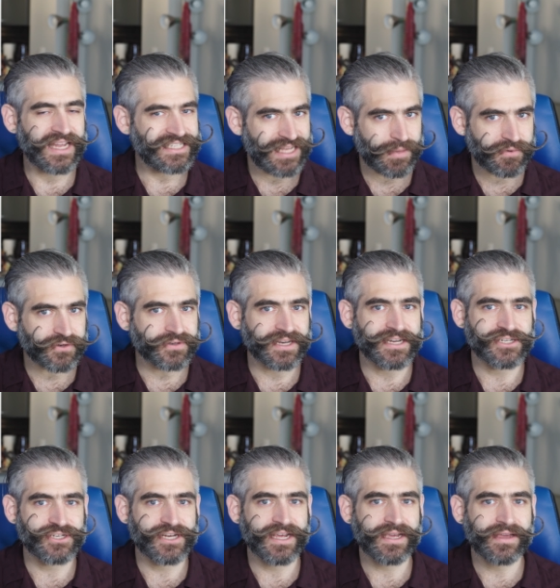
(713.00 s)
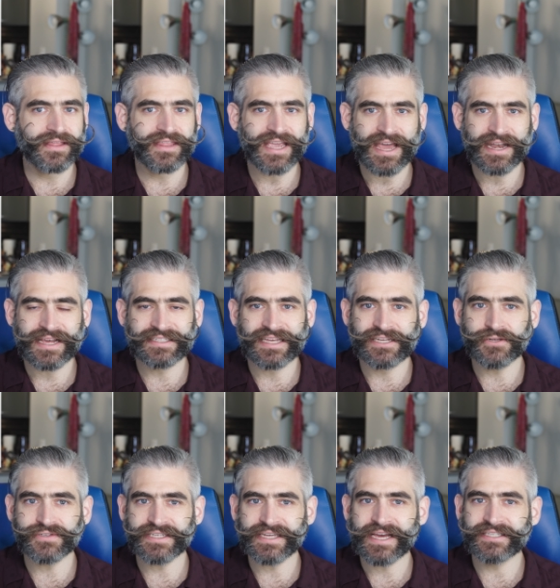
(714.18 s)
In typical conditioning, the NS and
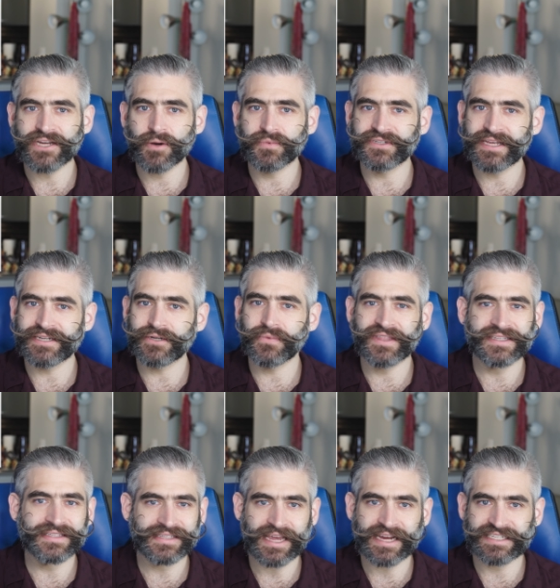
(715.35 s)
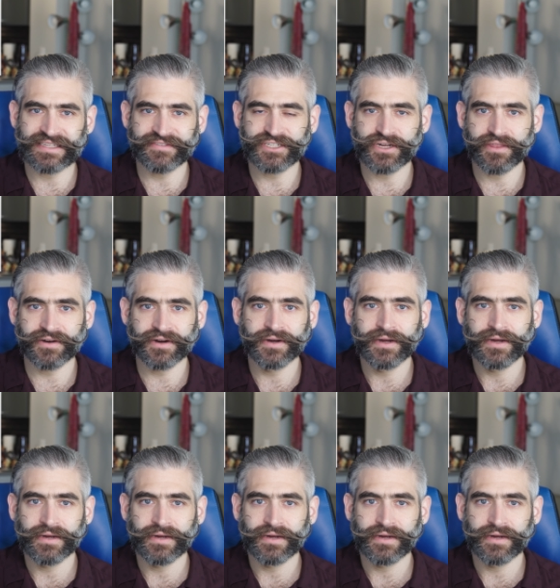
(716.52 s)
UCS are presented within seconds of each other.